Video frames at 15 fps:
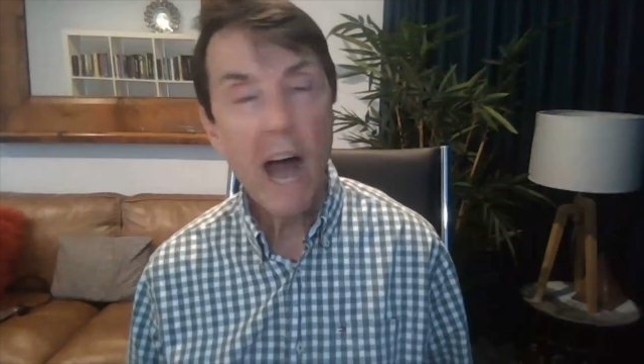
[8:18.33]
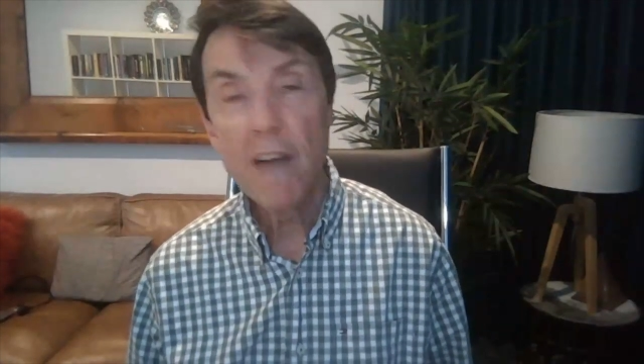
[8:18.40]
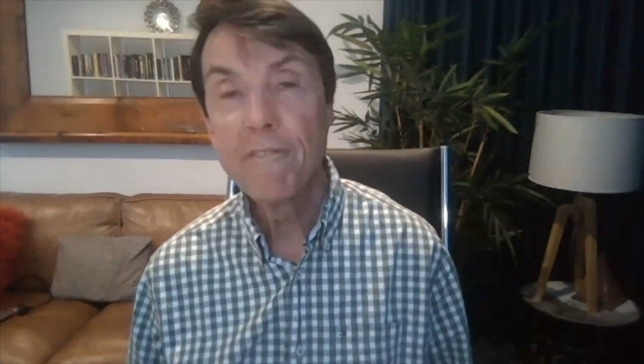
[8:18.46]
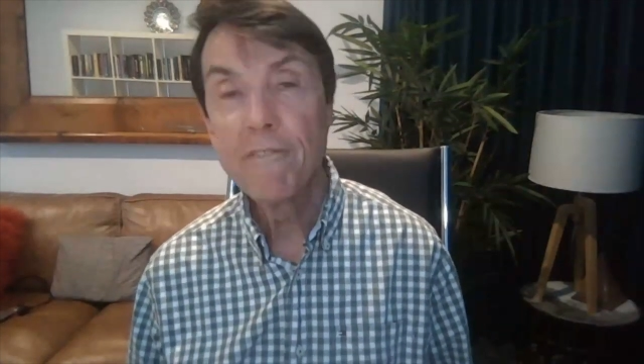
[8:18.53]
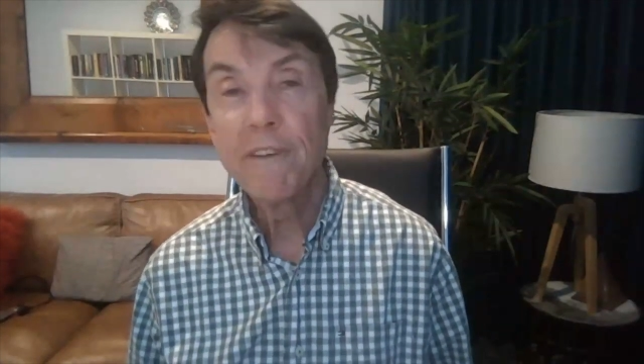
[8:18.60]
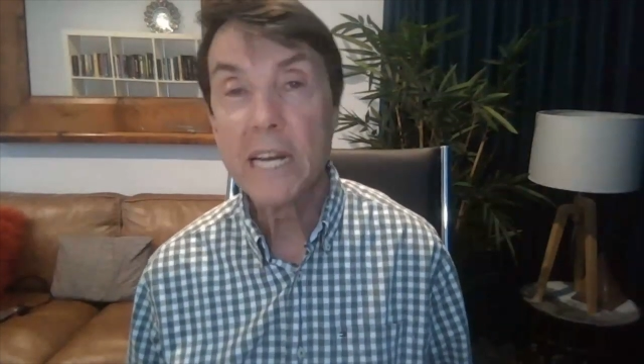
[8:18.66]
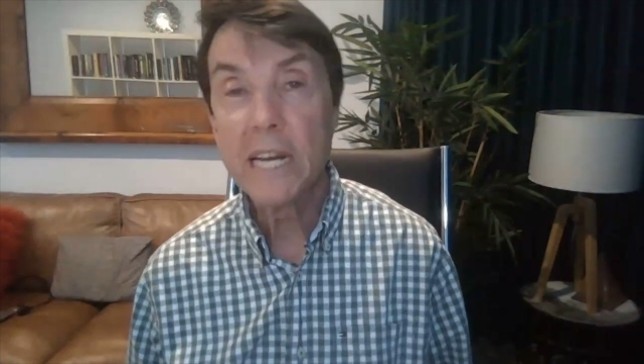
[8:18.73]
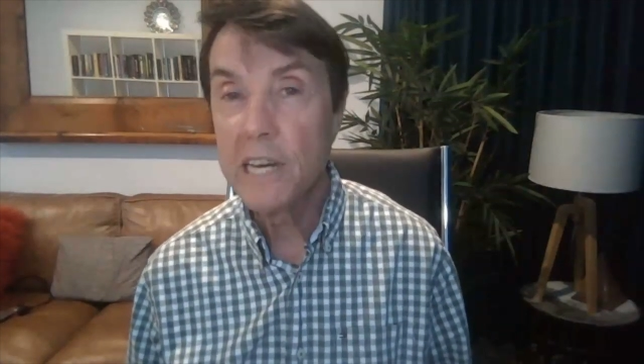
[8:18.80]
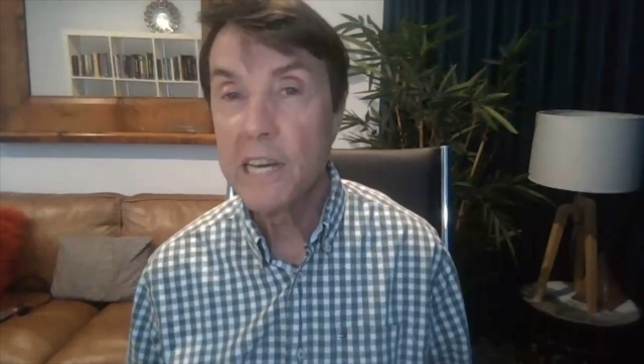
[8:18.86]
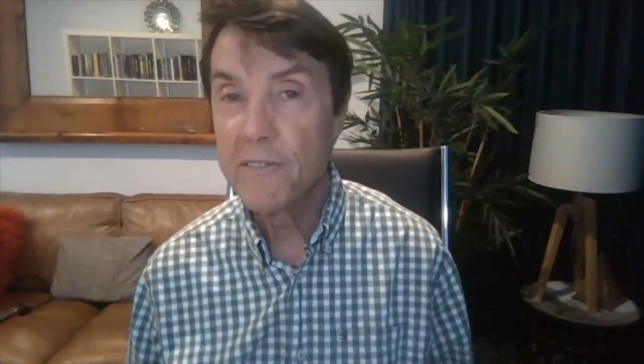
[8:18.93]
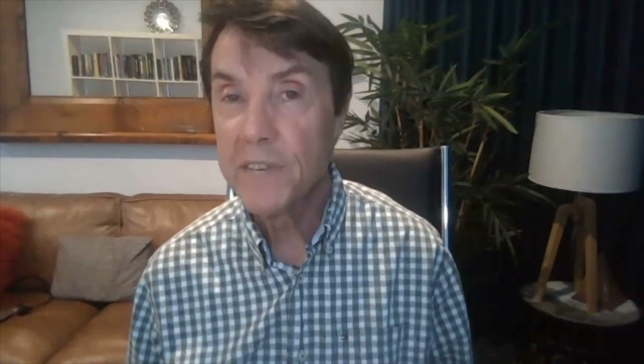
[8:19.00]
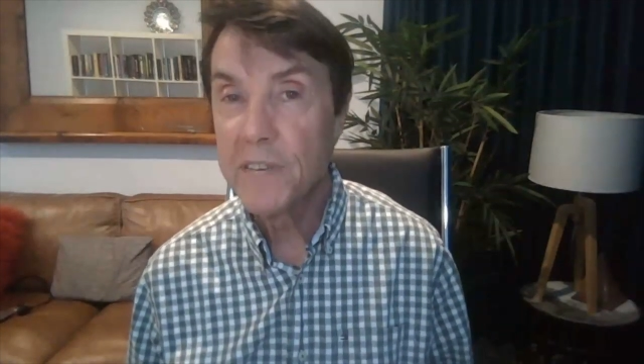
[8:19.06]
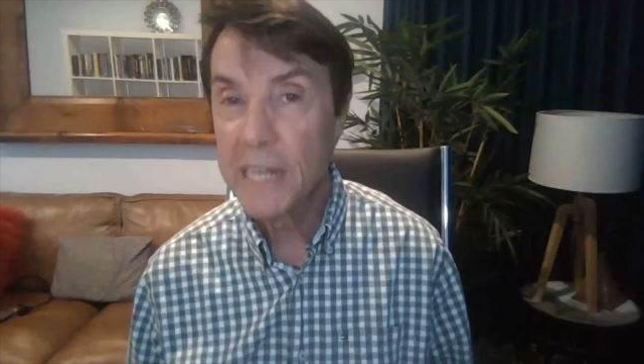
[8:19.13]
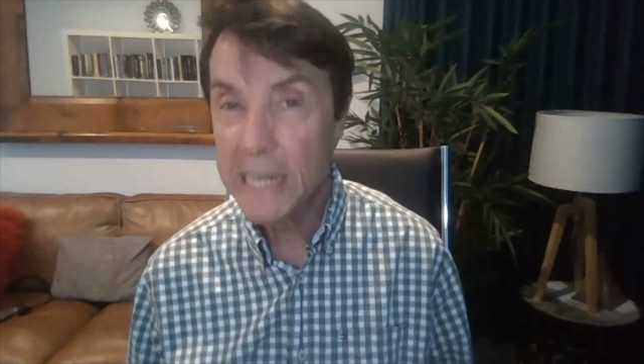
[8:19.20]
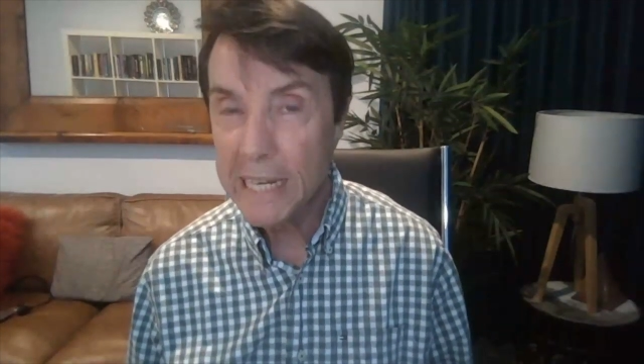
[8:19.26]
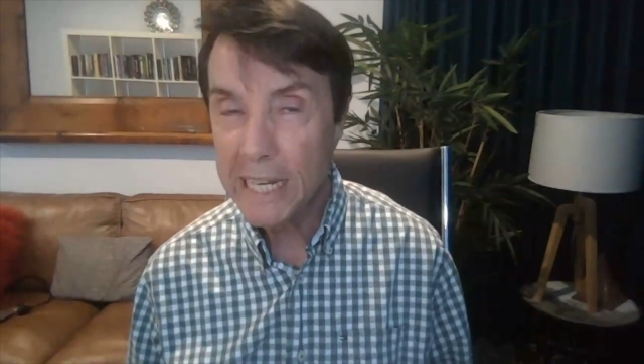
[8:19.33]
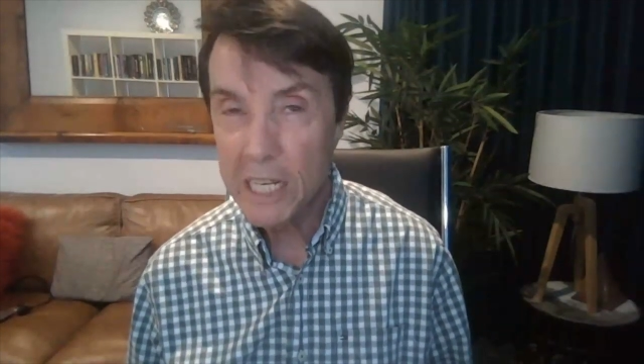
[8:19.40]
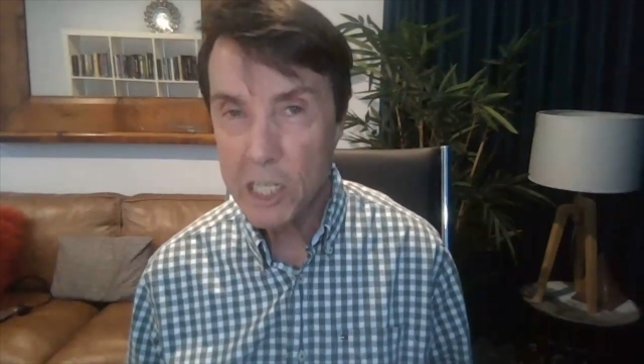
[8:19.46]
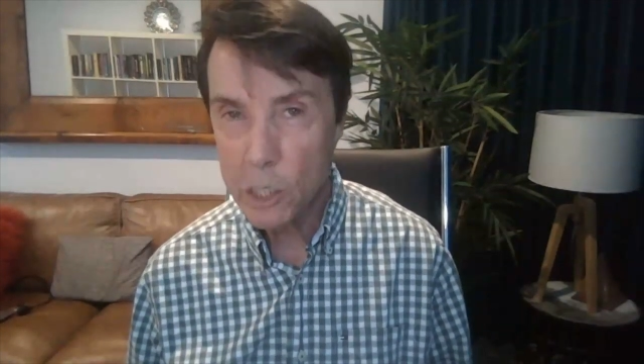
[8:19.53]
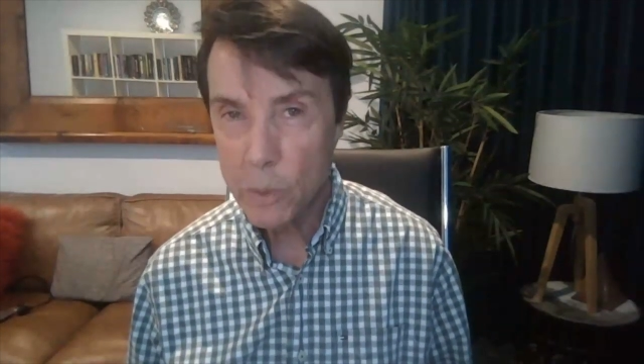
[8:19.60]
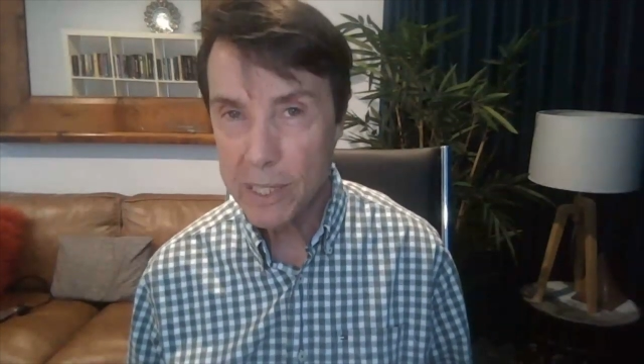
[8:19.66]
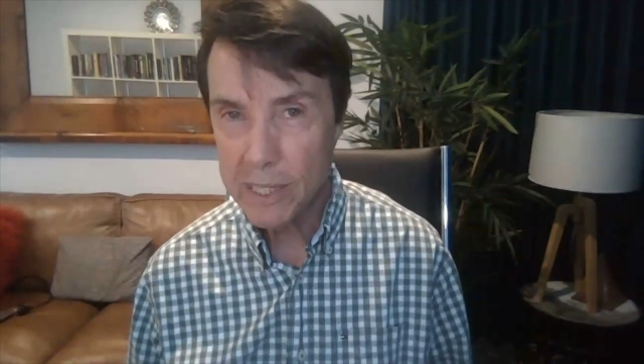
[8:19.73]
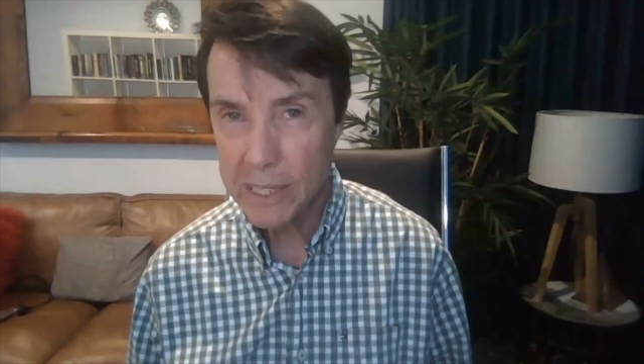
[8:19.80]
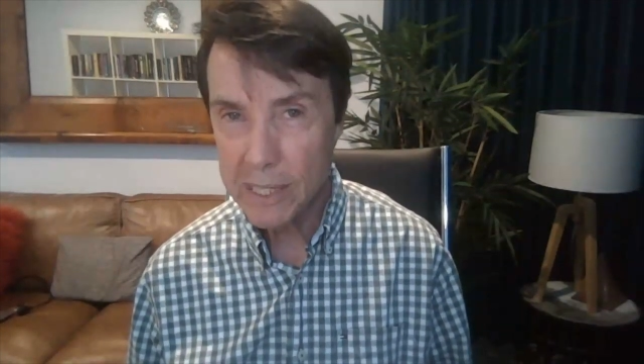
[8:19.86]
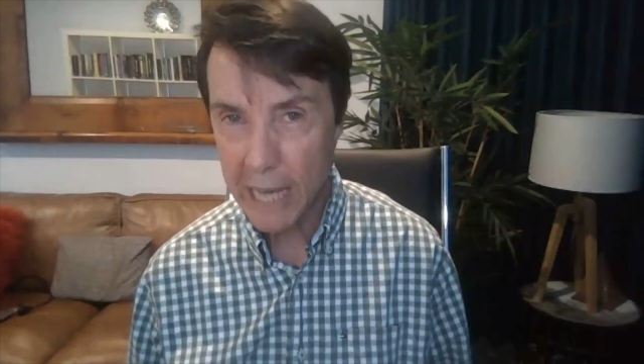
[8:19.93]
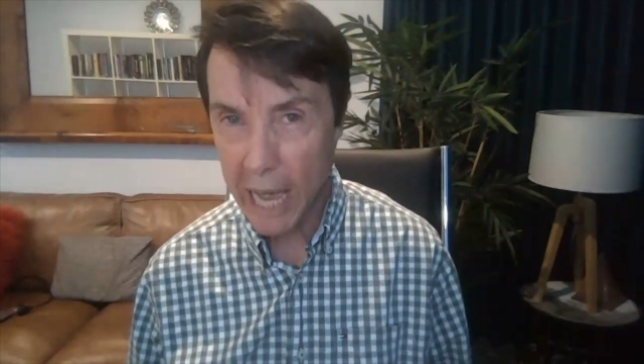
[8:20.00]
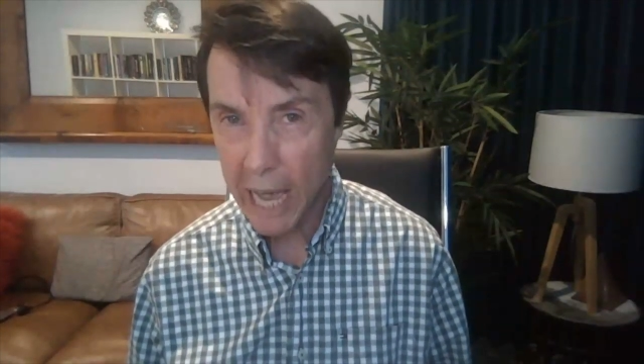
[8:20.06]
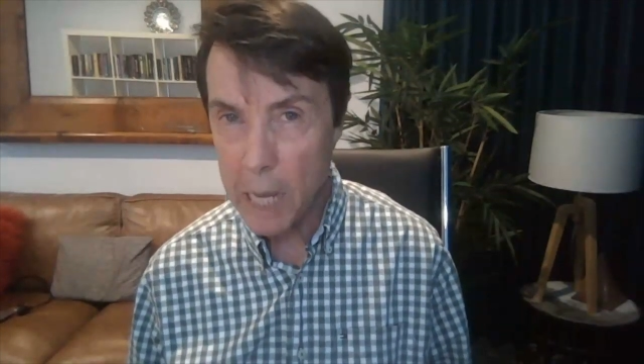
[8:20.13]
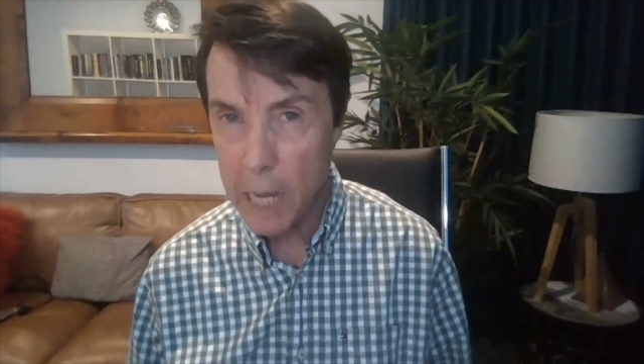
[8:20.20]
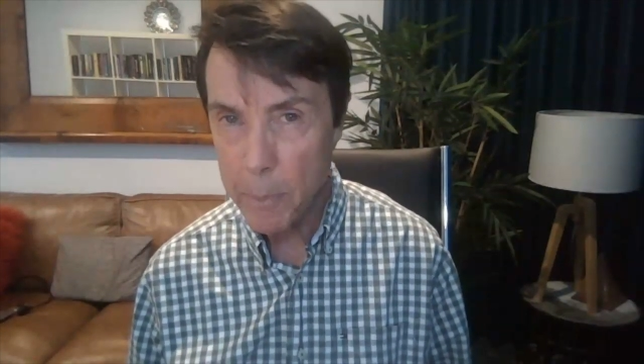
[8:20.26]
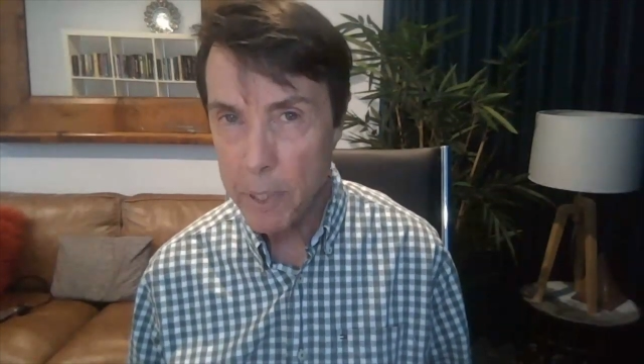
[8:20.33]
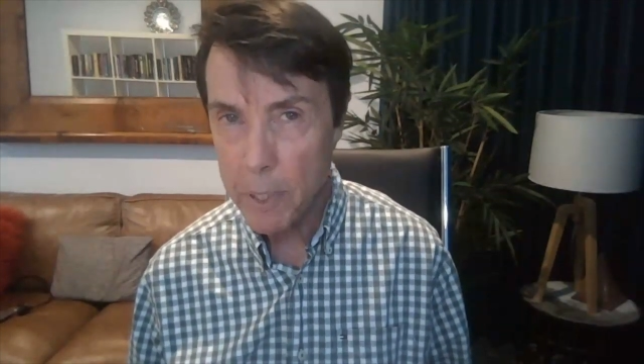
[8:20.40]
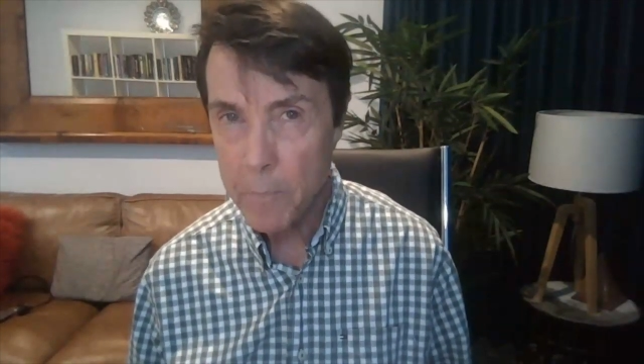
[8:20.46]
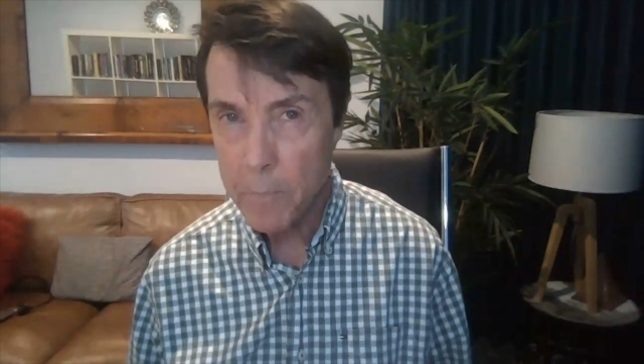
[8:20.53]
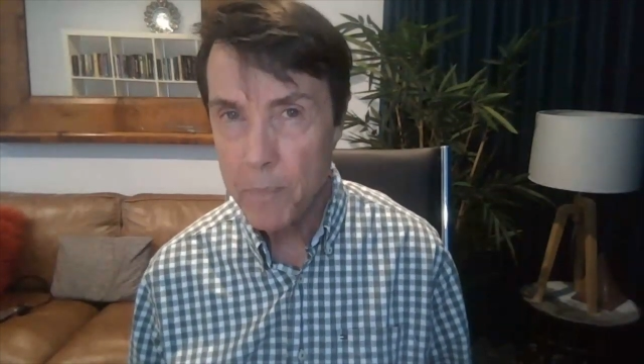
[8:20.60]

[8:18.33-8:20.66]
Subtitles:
a feeling of needing to escape,